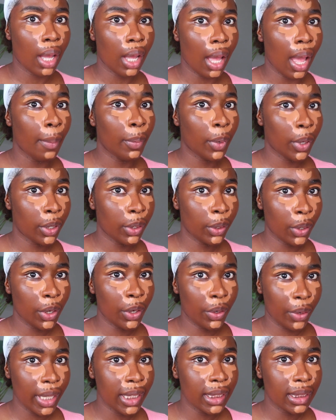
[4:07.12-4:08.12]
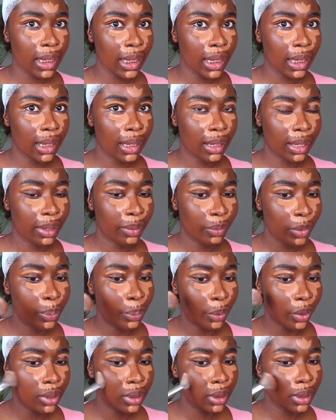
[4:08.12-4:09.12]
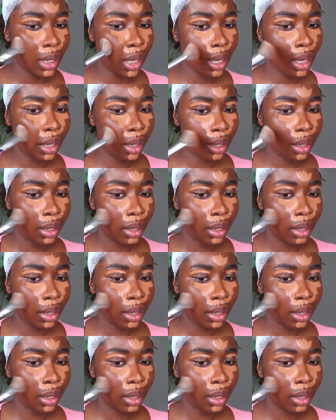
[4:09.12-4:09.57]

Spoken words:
I'm going to go crazy with bronzer.